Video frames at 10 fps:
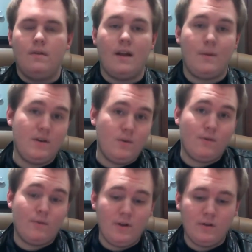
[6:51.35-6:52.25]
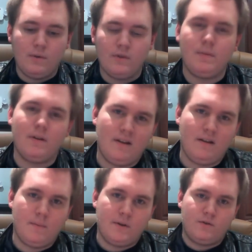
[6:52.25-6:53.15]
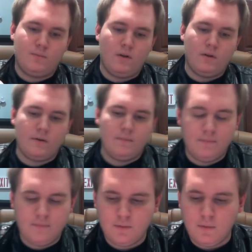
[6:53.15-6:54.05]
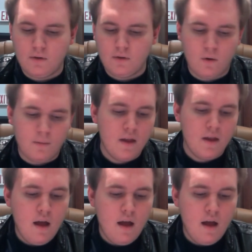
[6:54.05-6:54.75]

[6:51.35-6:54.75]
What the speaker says: like we do on rebuildables, but in a much smaller form,